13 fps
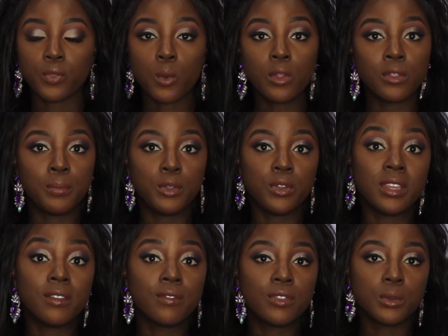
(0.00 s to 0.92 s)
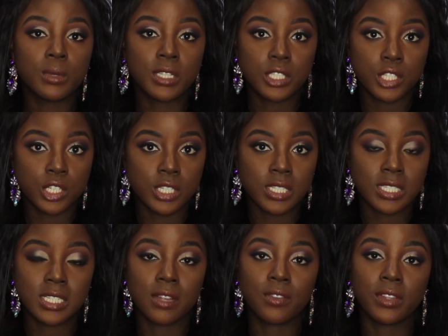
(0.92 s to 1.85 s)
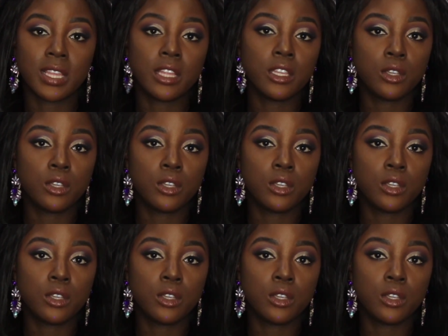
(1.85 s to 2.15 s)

with beauty influencers and stuff like that.